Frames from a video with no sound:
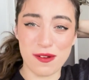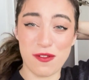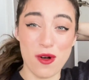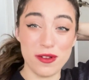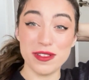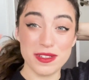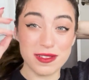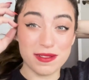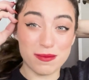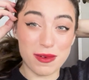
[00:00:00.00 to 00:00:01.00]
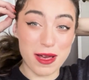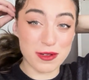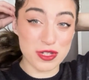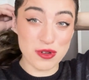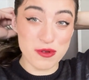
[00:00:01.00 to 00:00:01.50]
Falls. I
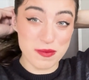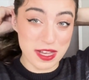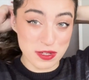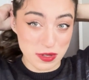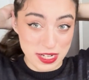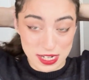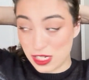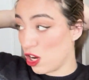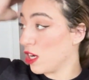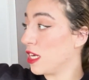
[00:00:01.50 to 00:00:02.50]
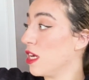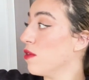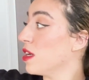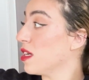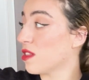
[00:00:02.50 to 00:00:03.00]
assume that's related to Don
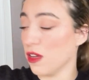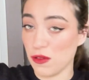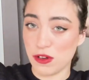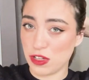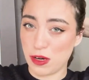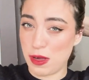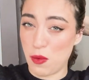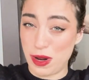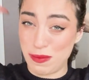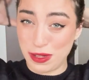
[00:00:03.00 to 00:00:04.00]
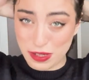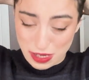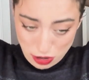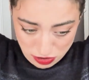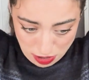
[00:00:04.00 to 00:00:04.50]
Quixote, so there's going to be a windmill in
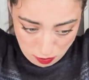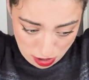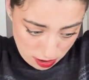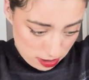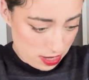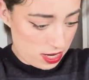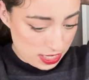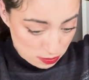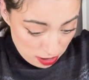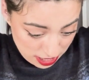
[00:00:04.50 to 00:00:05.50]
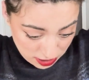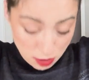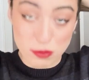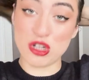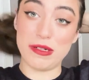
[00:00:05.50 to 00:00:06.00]
here somewhere, is my
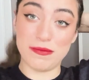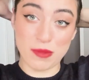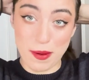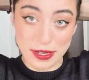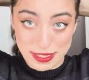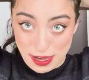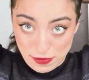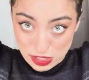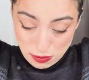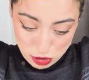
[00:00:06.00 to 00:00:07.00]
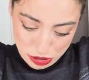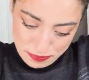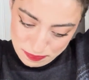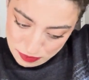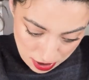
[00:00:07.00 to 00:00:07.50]
assumption. Probably a safe
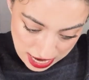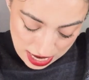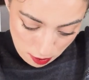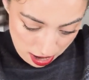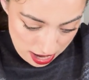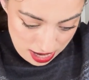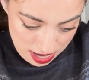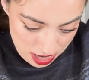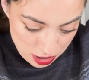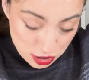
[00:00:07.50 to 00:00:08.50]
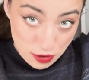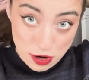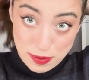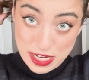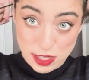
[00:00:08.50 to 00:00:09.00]
assumption. But anyway, so
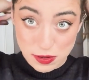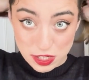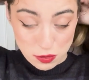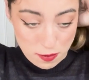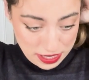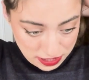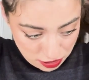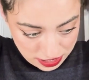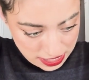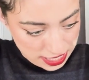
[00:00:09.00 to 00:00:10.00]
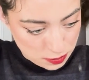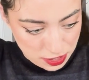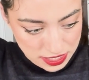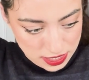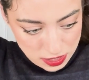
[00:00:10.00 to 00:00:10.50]
they're obsessed with this romance series that takes
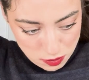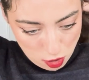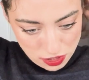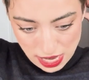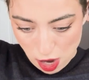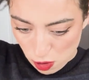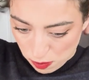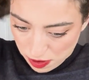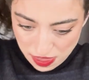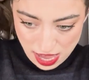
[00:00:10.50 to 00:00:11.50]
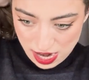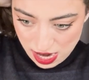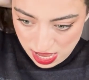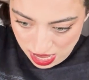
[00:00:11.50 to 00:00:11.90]
place in this small town, but then